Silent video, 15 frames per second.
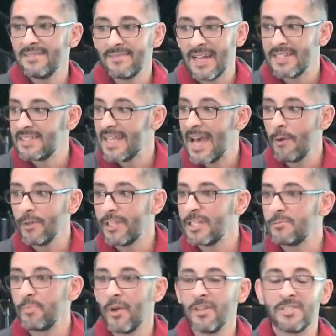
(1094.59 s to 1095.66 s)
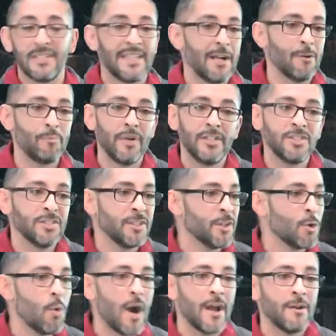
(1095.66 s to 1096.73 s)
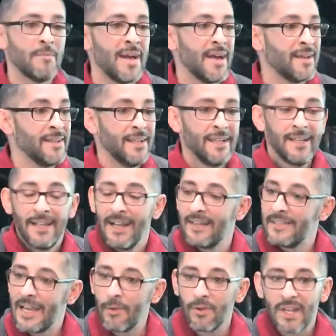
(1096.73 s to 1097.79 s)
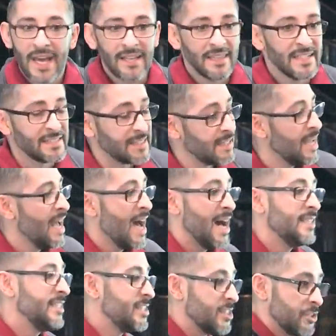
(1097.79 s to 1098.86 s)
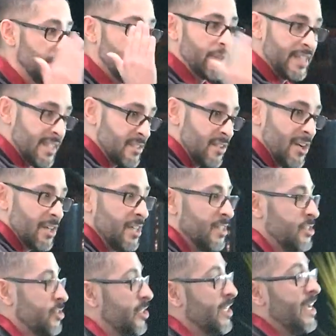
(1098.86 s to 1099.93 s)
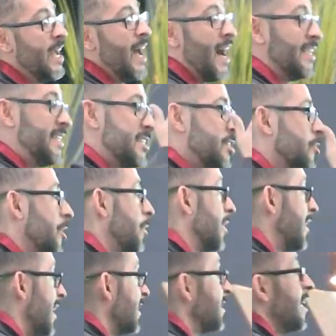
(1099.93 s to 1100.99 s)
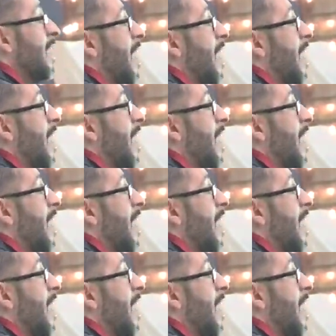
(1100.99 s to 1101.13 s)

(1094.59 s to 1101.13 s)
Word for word: I, I sat with this person. They were preaching to the choir, man. And they were like, listen, I disagree with this in our country. I disagree with this.